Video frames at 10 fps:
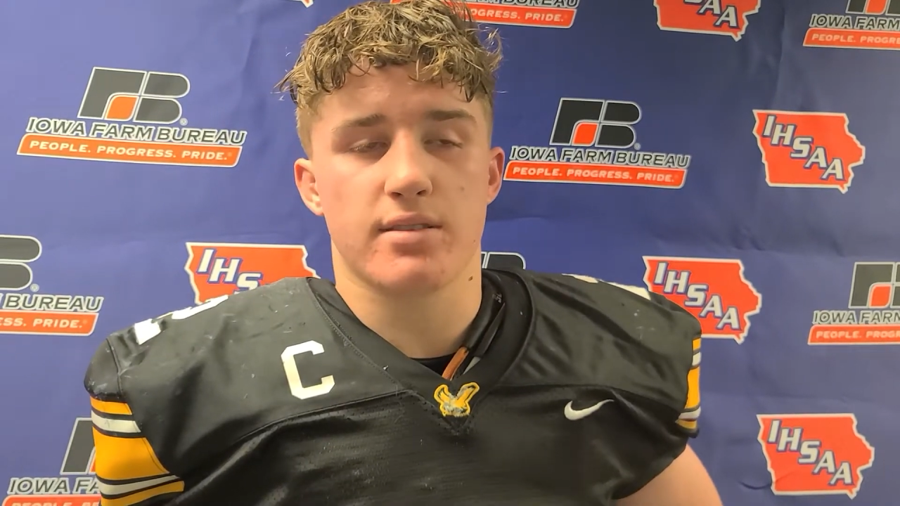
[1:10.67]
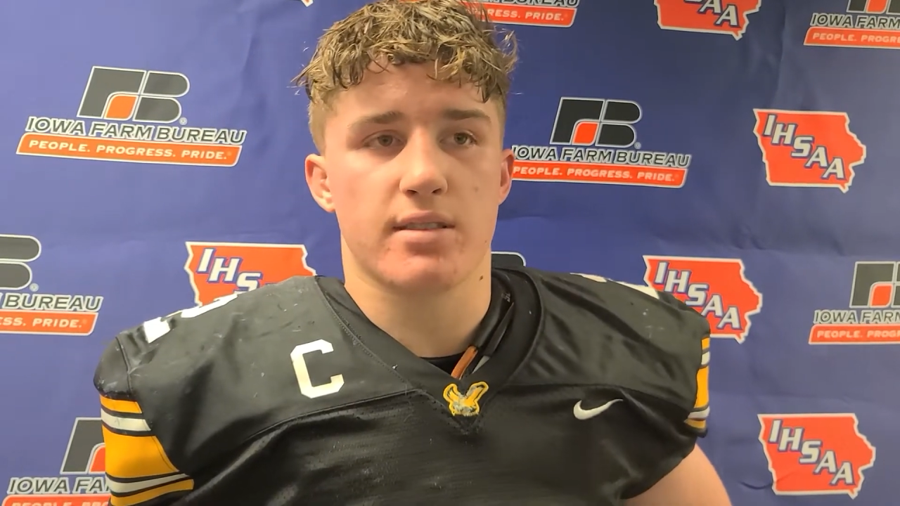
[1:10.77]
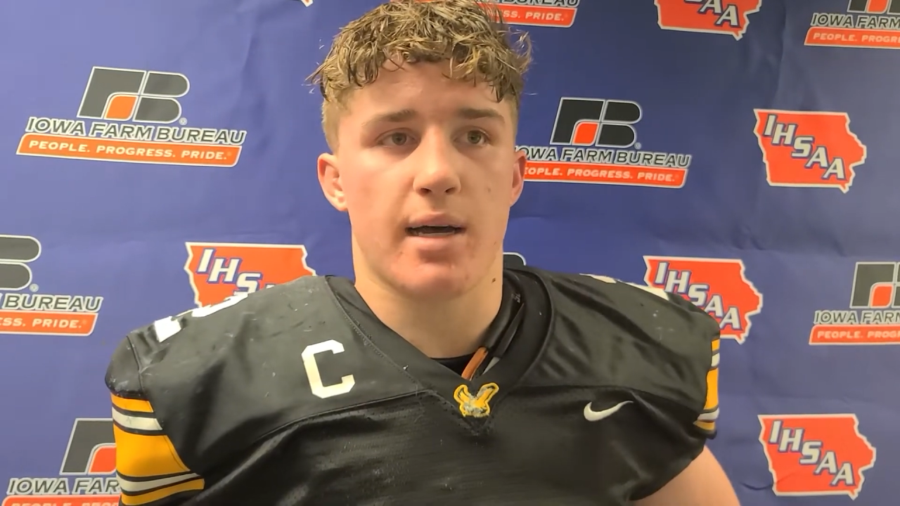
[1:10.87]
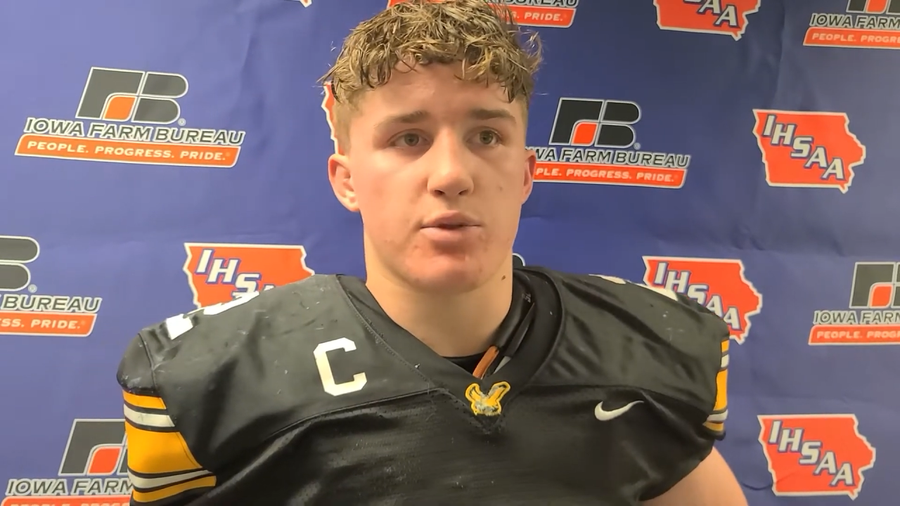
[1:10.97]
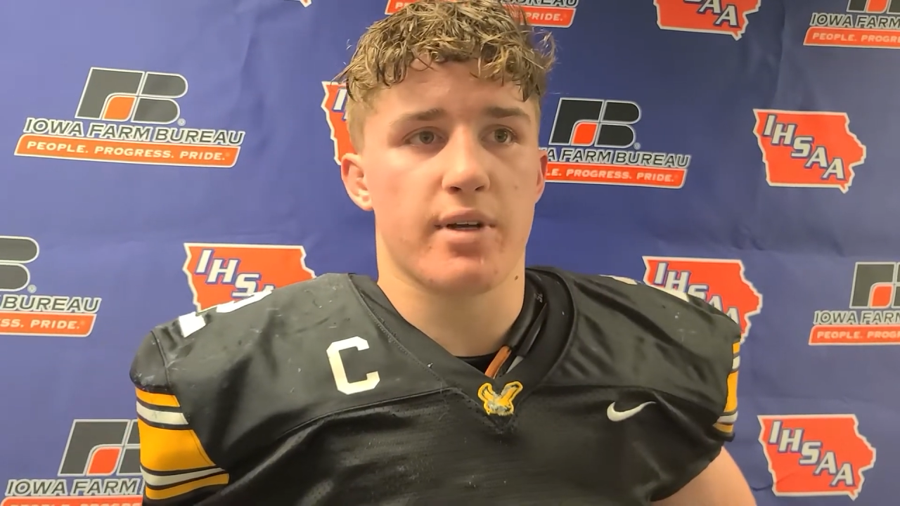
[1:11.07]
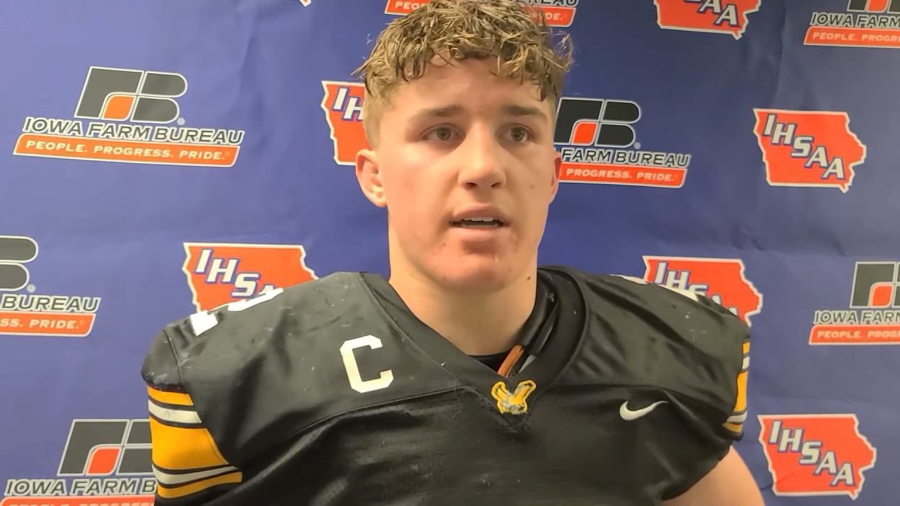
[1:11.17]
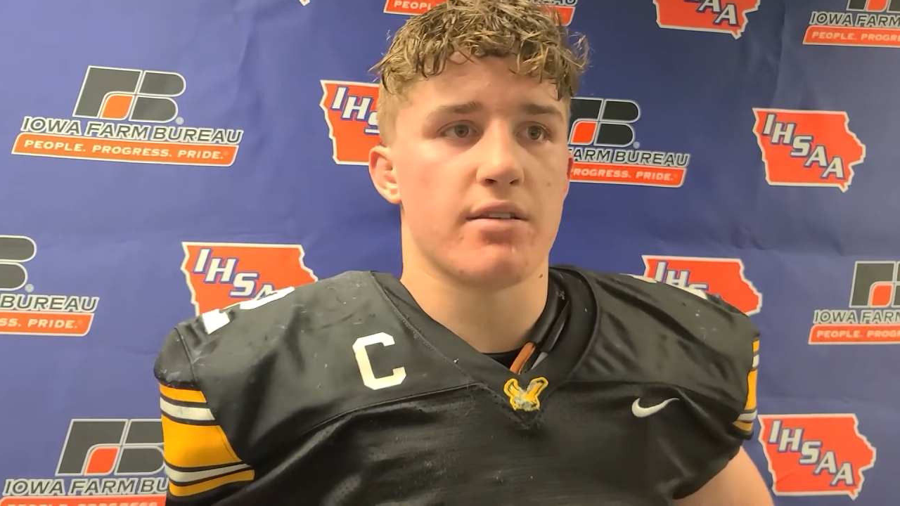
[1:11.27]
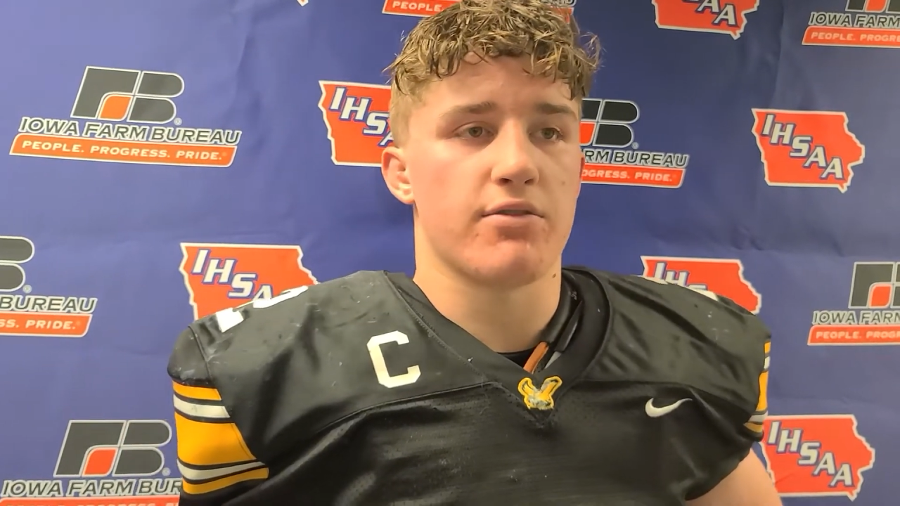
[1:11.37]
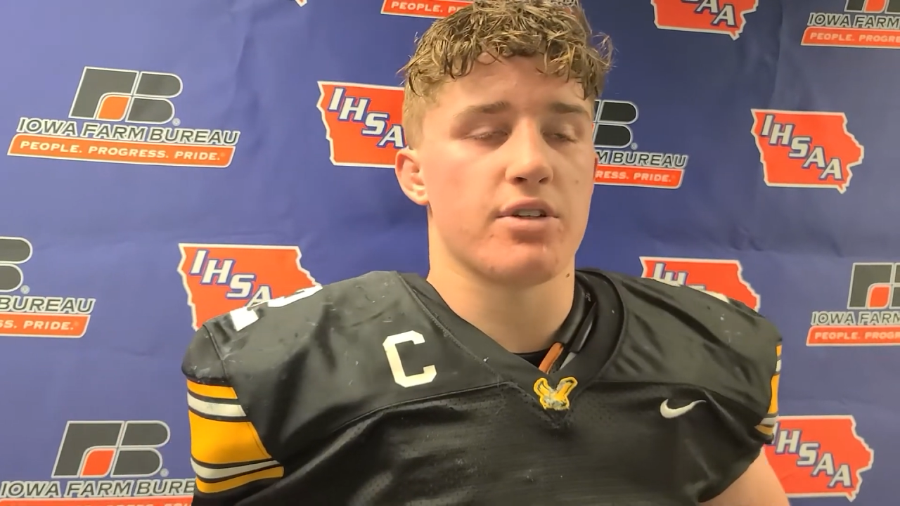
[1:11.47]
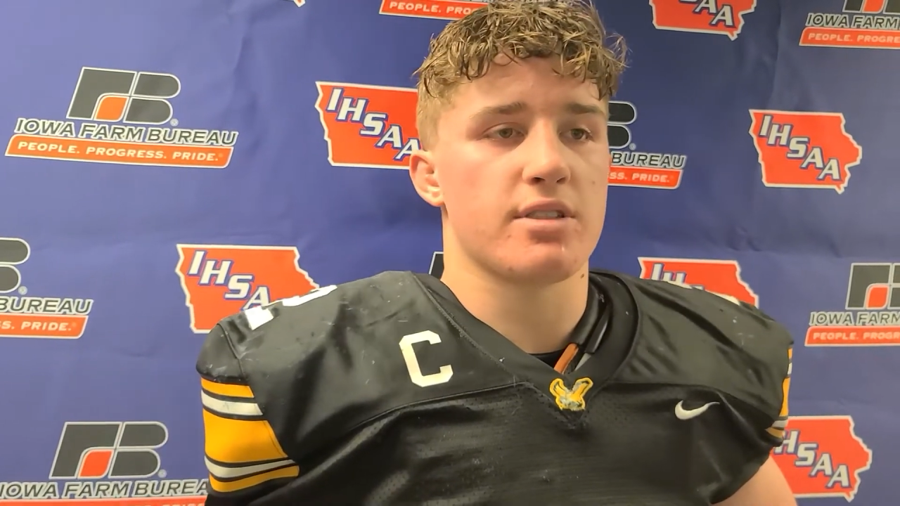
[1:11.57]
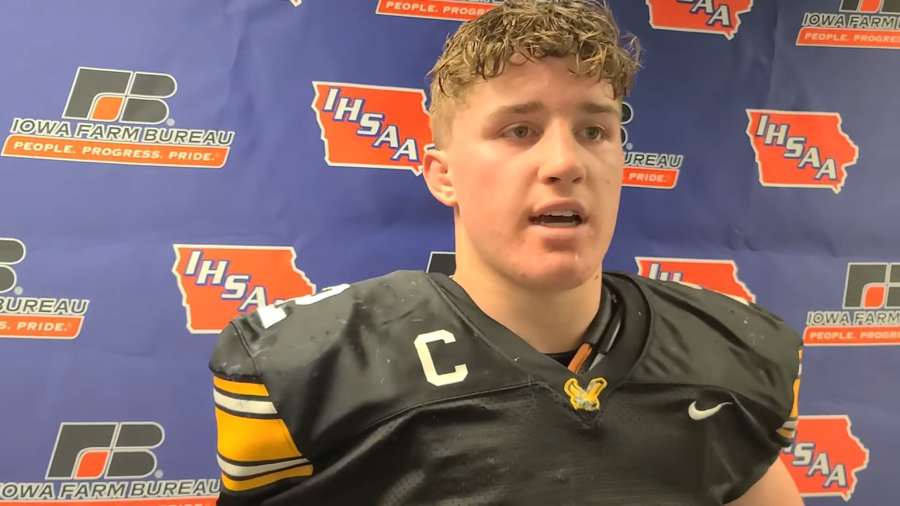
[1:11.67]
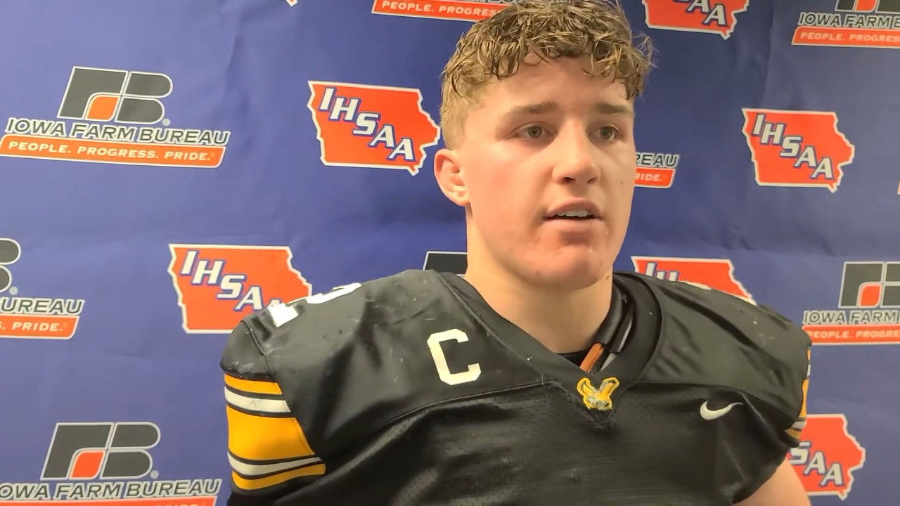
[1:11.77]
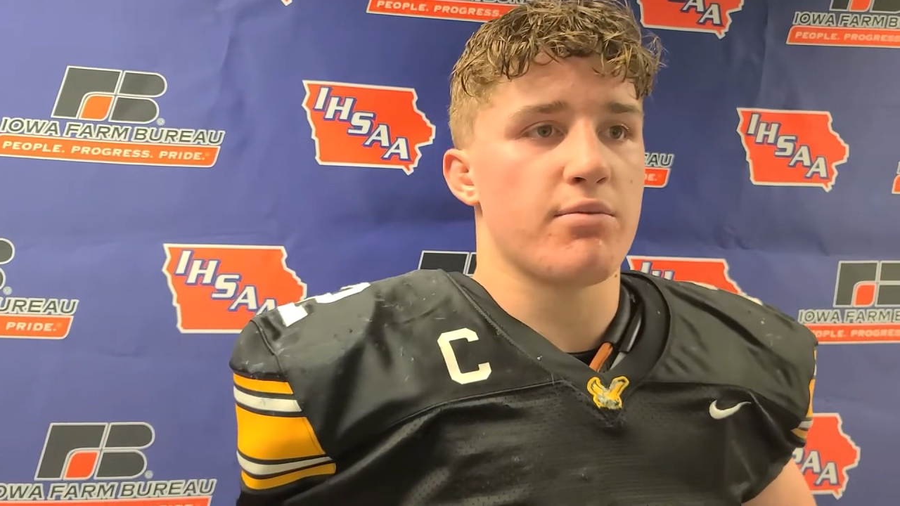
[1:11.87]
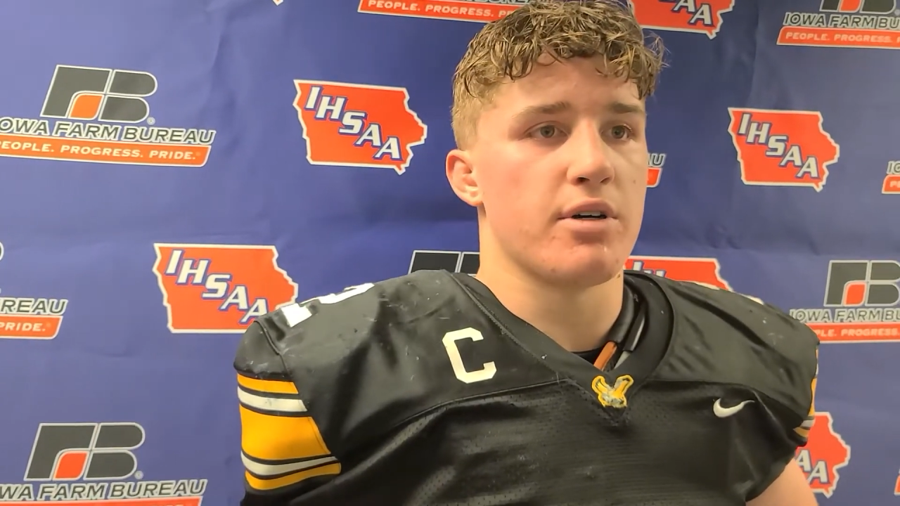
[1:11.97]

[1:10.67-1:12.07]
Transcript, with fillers: stops we had in the first half.